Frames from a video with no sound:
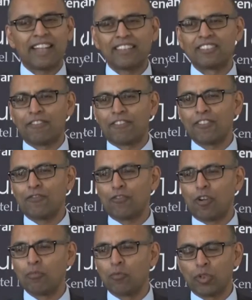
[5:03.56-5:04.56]
that different
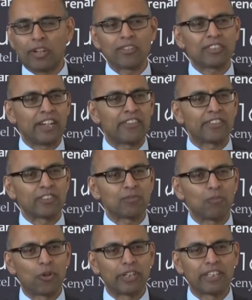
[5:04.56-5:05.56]
from what I was hearing
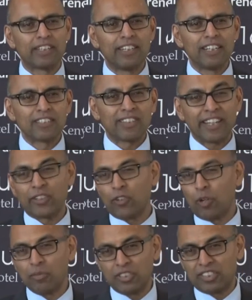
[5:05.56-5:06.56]
this morning. So I could
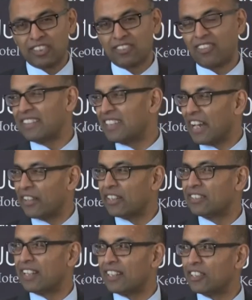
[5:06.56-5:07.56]
almost just right now
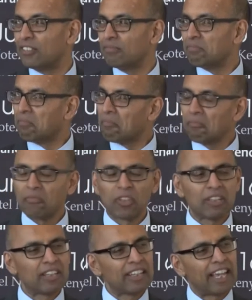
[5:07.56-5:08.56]
here tell you
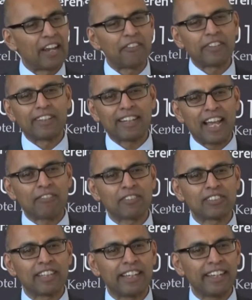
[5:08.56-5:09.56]
everything I have to
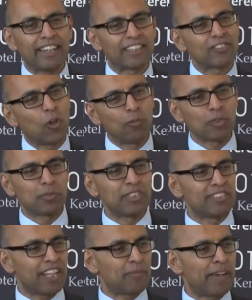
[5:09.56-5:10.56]
say has almost
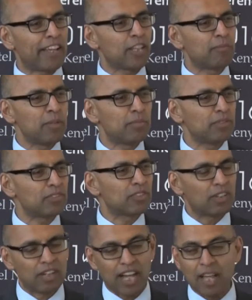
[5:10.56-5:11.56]
been said by other people,
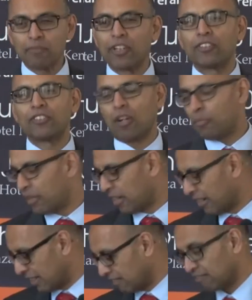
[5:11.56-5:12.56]
so I'm going to stop
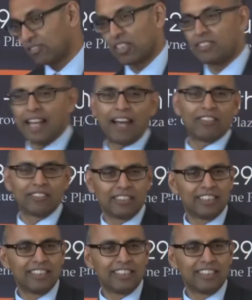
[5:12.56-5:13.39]
here and sit down.